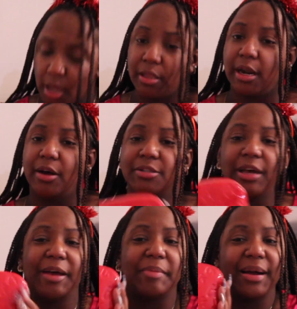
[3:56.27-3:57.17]
Then I also
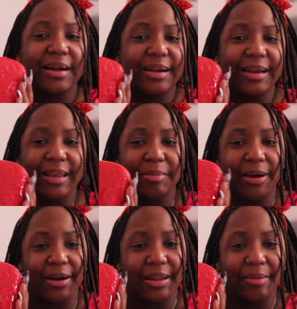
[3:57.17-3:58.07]
have my
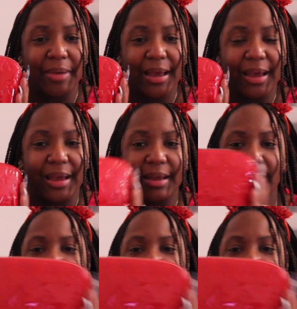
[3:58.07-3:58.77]
Glamaholic bag.